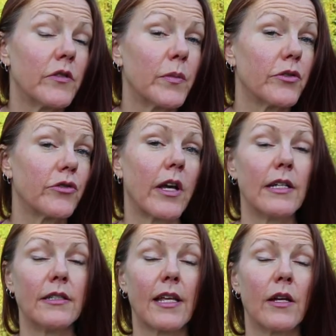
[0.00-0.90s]
spiritual
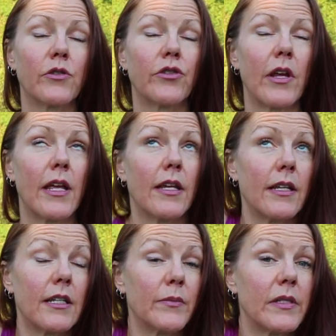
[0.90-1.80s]
guidance counselor, and
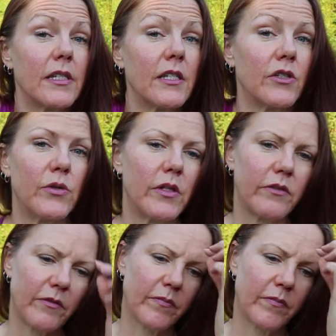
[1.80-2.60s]
intimacy intuitive.